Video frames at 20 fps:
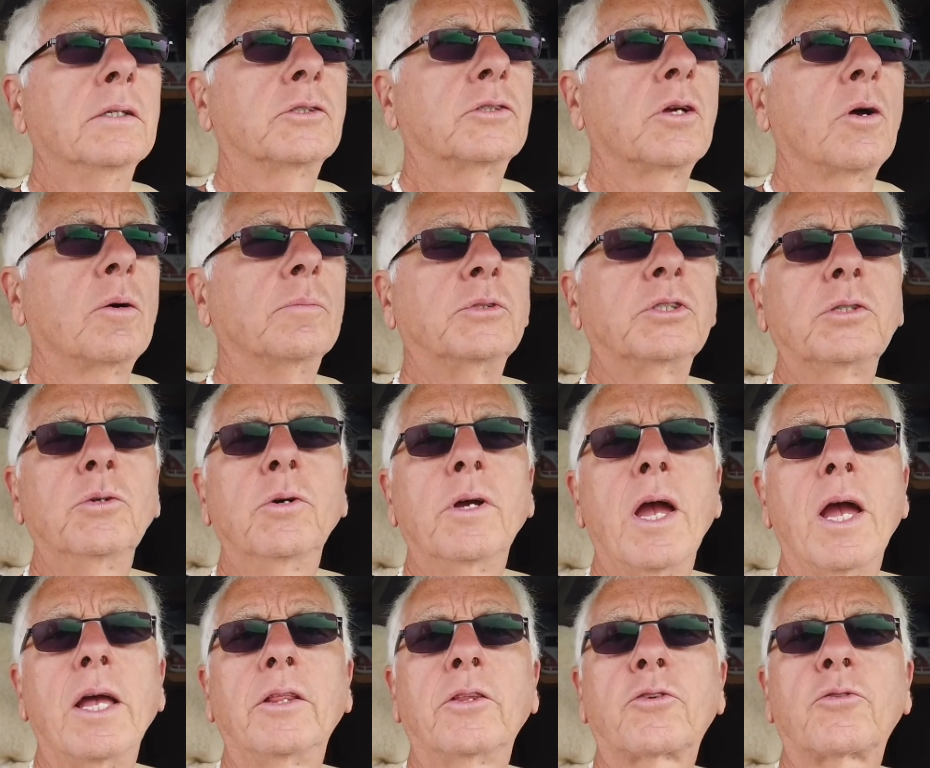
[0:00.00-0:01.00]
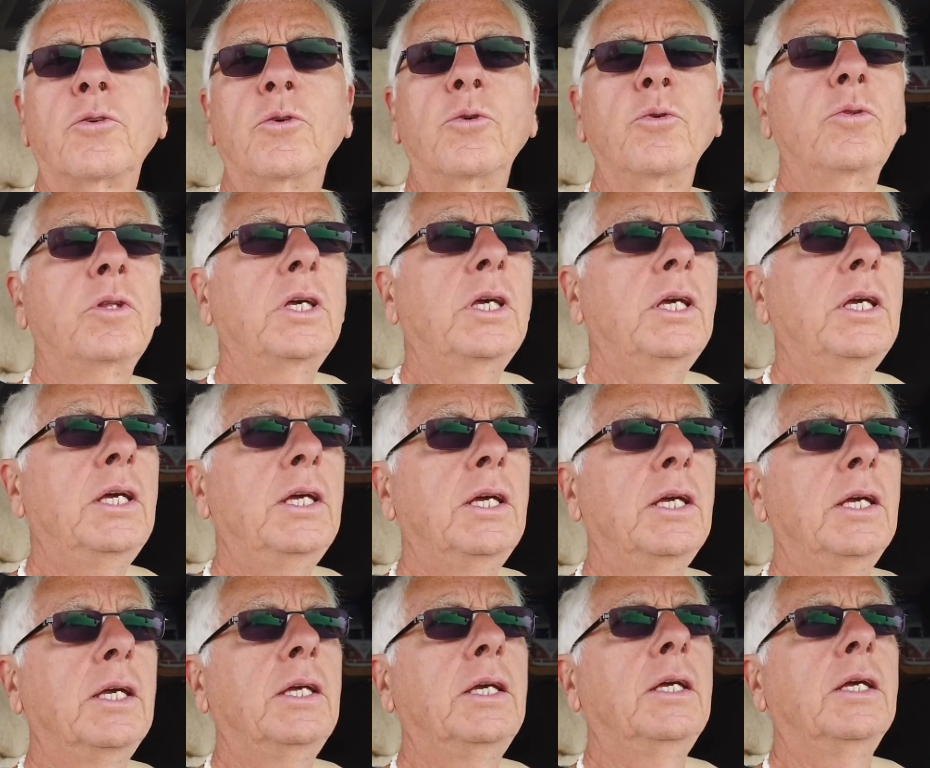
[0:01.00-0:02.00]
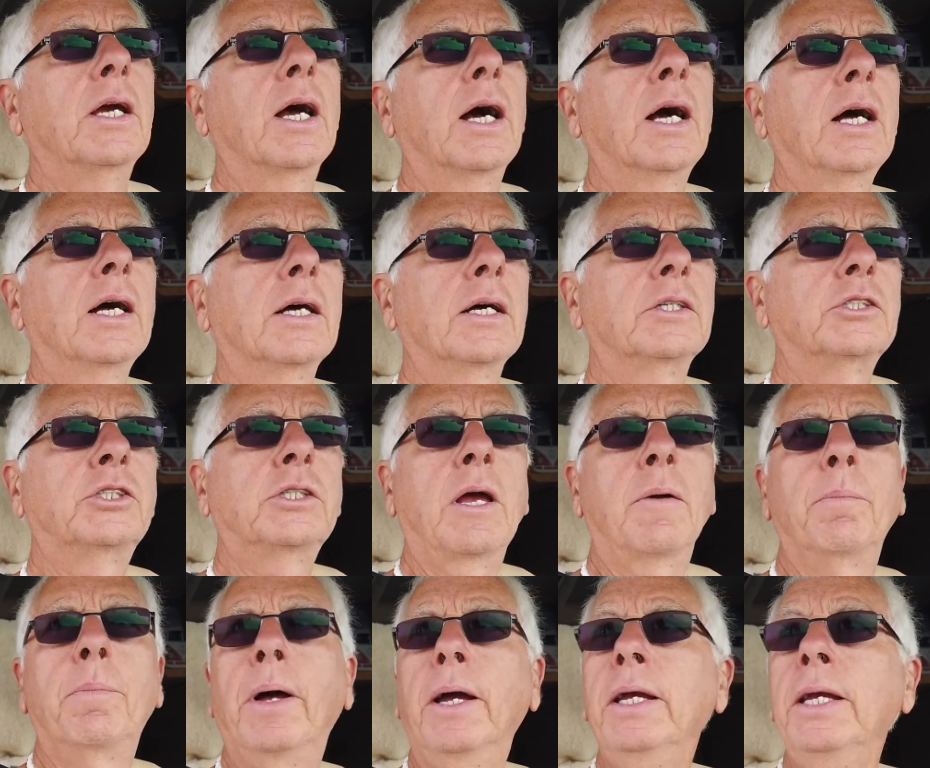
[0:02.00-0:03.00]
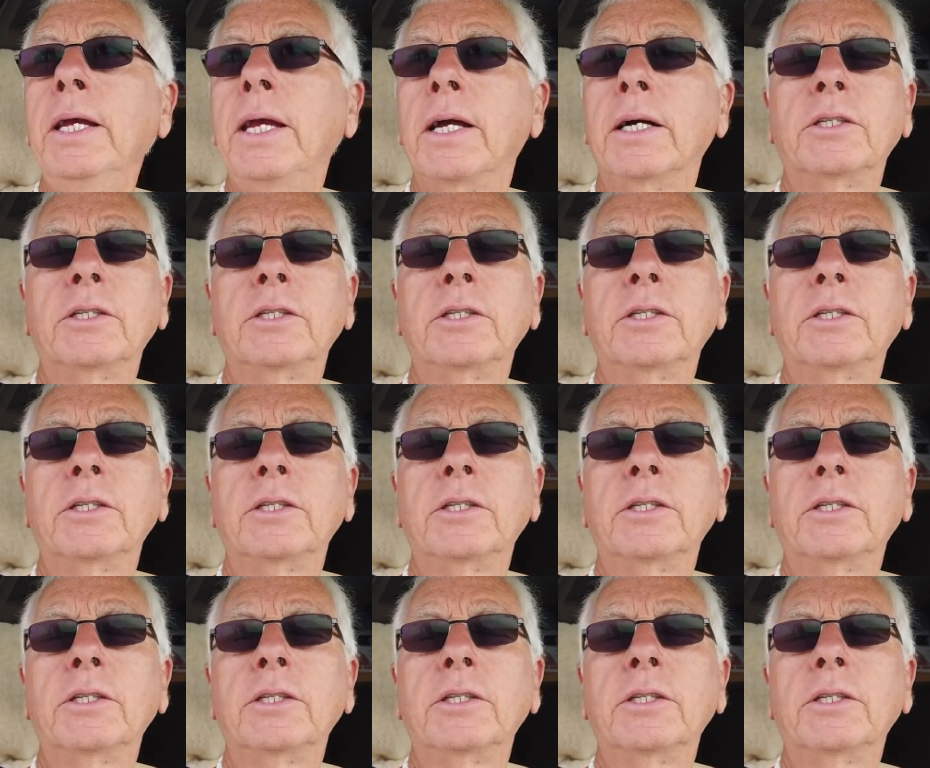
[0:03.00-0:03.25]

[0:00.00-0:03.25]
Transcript: So I'm still going through the uh, Champagne